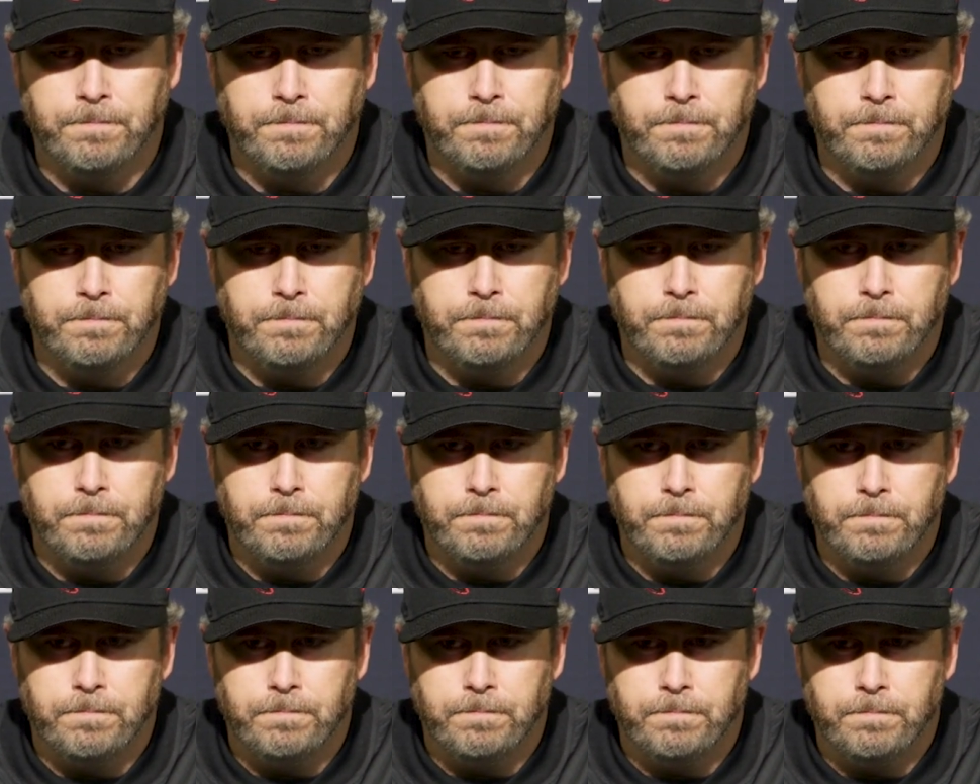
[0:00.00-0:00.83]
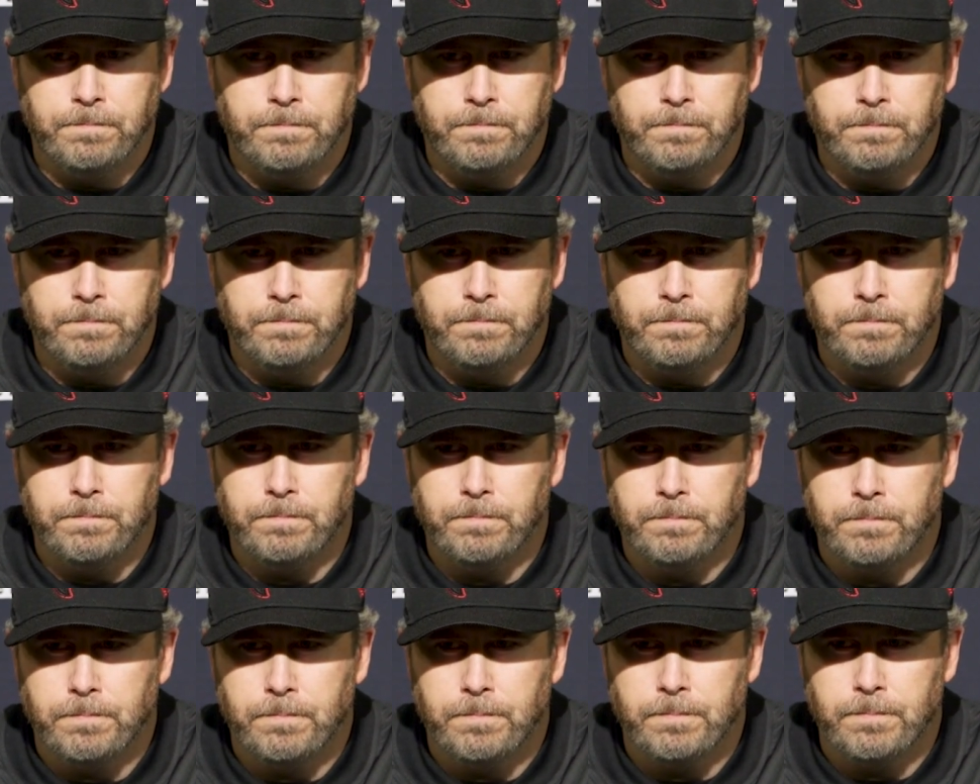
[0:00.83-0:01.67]
Arthur, kind of following up on what
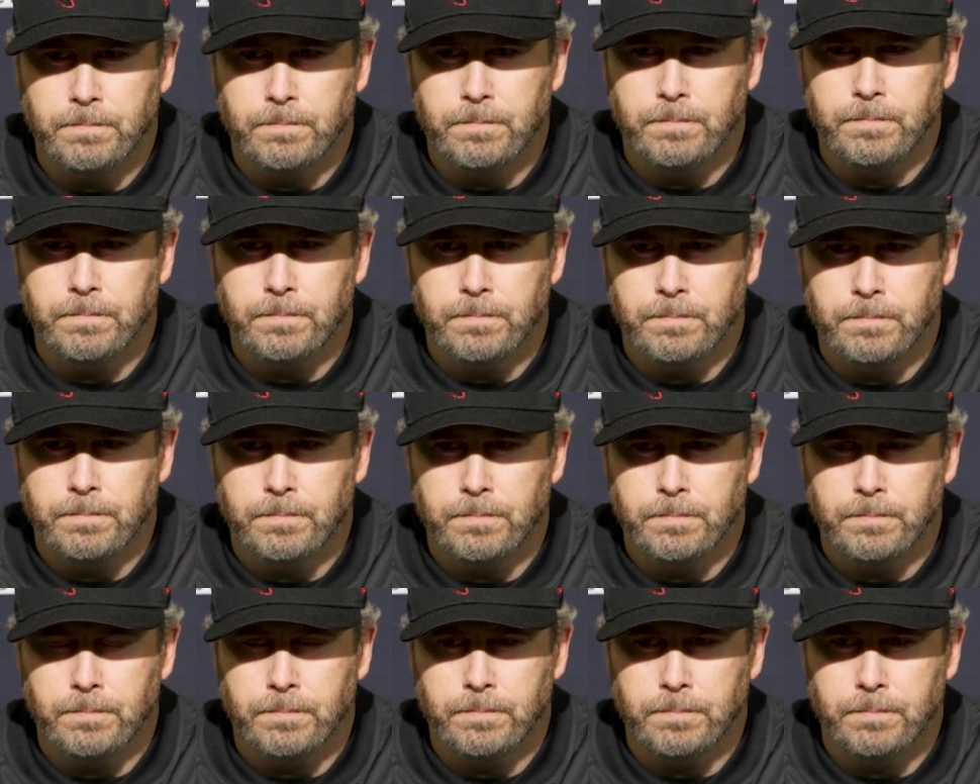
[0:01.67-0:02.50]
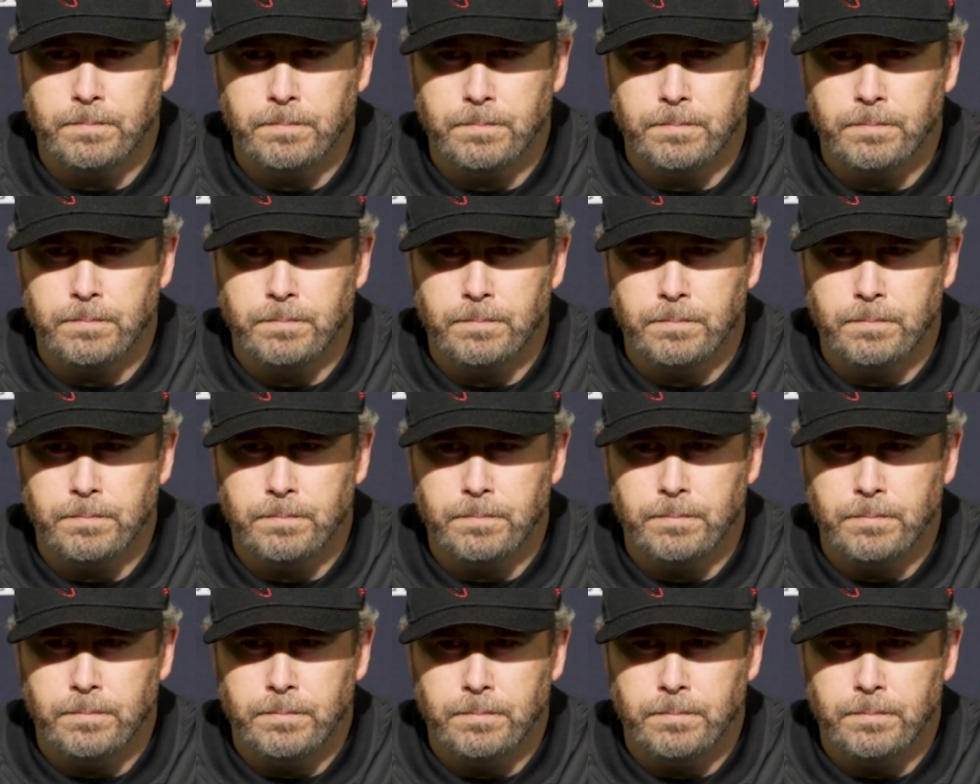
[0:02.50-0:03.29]
Steve was asking you about, you guys had seven